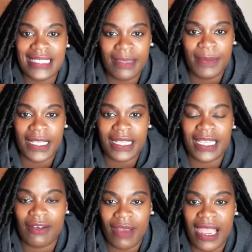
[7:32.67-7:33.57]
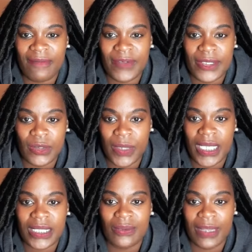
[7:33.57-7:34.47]
typically grab for
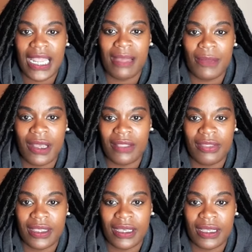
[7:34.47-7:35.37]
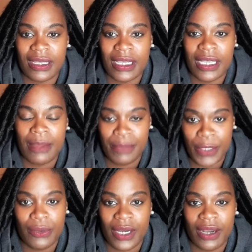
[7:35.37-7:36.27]
sweets when I'm on the
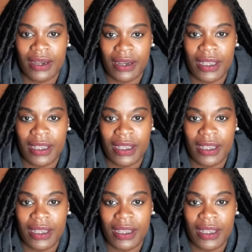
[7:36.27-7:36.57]
computer